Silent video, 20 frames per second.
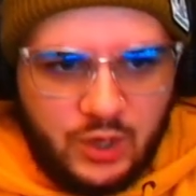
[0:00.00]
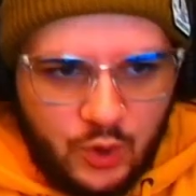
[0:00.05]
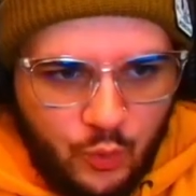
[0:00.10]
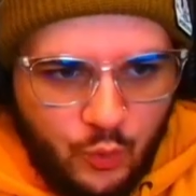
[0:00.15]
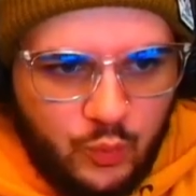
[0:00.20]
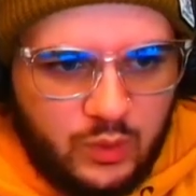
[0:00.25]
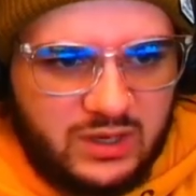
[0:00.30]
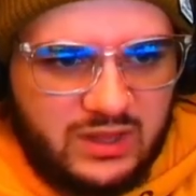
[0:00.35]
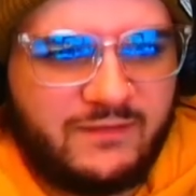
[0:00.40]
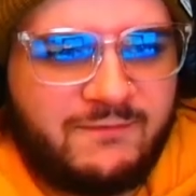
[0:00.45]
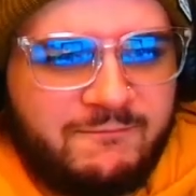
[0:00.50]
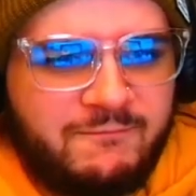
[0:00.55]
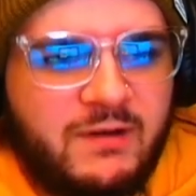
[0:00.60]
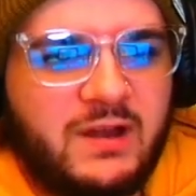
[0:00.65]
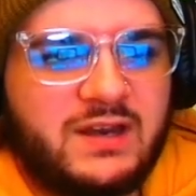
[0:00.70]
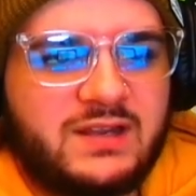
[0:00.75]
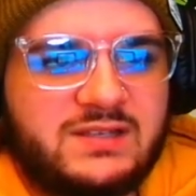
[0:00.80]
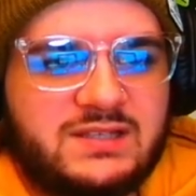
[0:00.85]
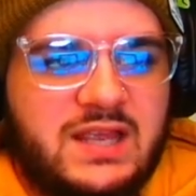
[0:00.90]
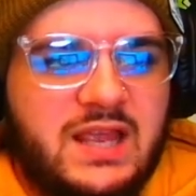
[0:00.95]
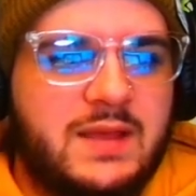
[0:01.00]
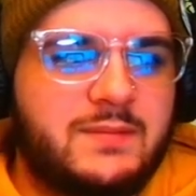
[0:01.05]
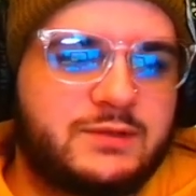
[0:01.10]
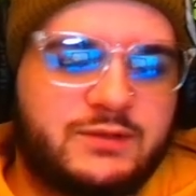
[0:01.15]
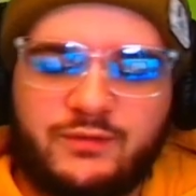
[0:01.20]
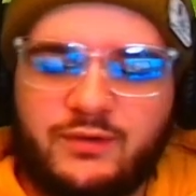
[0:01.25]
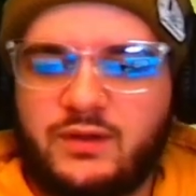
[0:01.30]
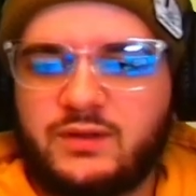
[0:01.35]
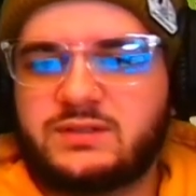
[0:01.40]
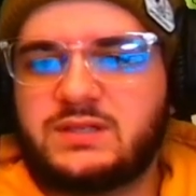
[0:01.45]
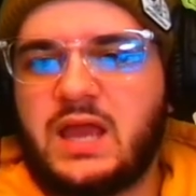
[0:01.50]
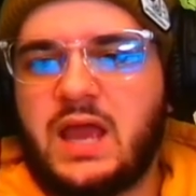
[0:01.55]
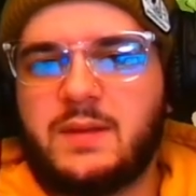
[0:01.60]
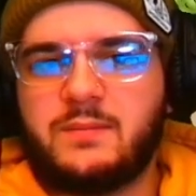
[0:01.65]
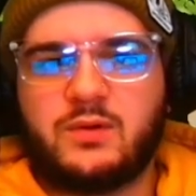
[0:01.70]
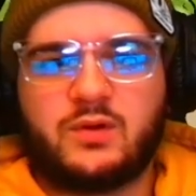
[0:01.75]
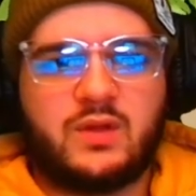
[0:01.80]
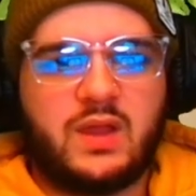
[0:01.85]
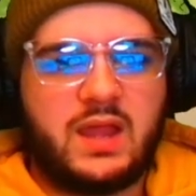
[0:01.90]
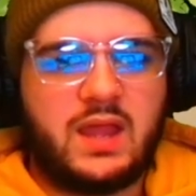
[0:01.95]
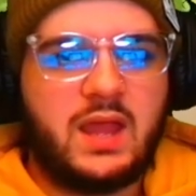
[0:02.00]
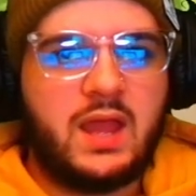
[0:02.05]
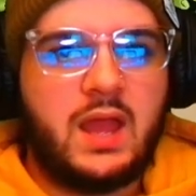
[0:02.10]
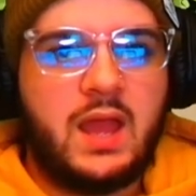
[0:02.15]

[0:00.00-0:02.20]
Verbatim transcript: One of the funnest games of all time, okay?